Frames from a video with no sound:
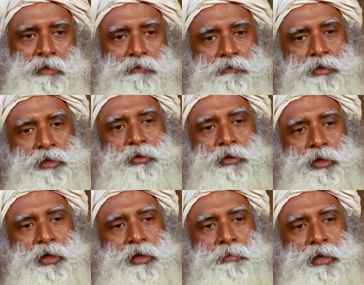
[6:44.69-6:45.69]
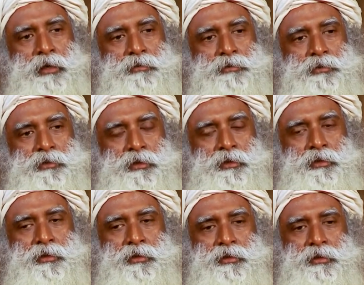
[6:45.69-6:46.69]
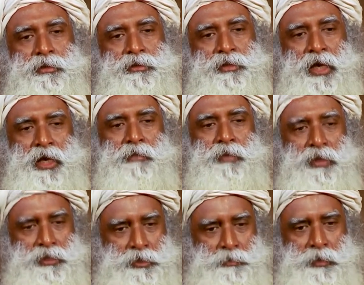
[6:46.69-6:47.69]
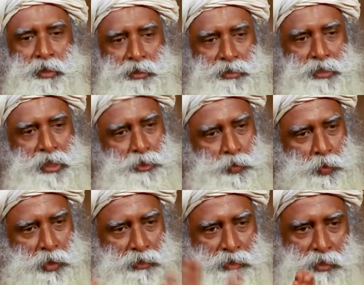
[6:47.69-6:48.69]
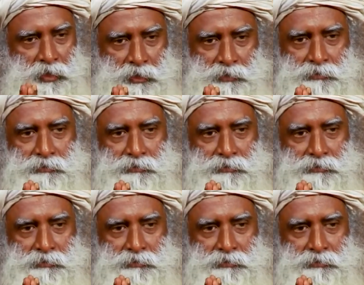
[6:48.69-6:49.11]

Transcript: We are talking about time and space as one thing.